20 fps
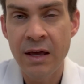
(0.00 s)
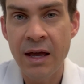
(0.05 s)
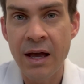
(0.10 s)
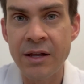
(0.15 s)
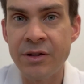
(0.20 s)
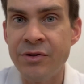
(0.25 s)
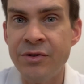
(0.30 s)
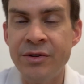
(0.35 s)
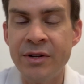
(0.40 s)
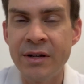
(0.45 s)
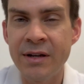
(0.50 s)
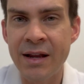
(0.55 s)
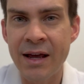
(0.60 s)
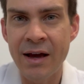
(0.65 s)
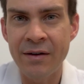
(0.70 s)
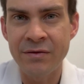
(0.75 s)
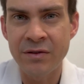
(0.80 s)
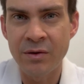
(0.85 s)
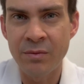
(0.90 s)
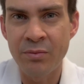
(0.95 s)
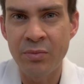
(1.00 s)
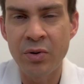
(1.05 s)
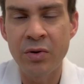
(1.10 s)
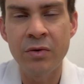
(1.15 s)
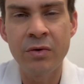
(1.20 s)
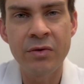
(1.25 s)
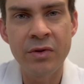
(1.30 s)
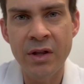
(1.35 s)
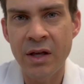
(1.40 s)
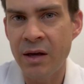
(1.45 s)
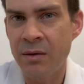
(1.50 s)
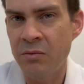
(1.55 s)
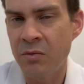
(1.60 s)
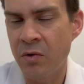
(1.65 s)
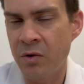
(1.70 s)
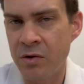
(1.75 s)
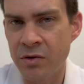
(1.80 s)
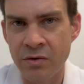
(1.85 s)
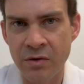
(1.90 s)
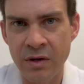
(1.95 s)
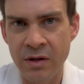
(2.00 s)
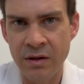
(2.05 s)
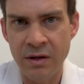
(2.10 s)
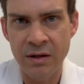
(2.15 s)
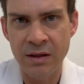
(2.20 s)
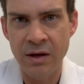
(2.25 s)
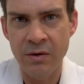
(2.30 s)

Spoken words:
And you didn't have to pull them or do anything